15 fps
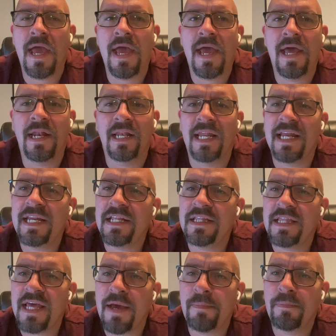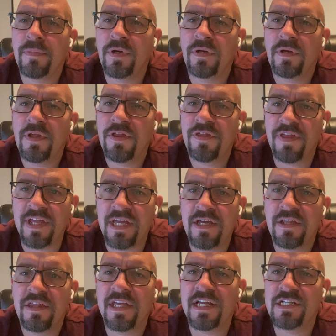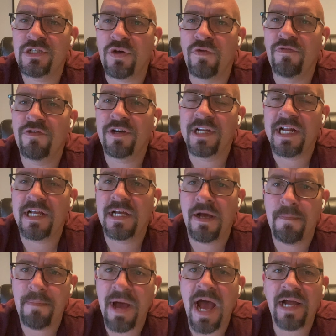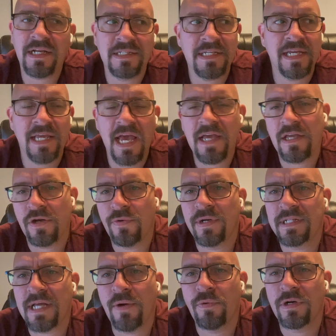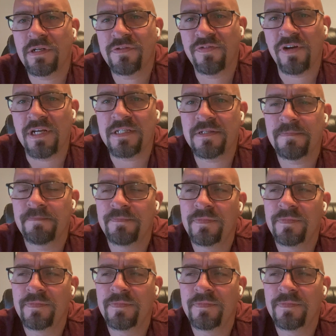and letting them think things over and then come back and say, yeah, you know what, that works for us.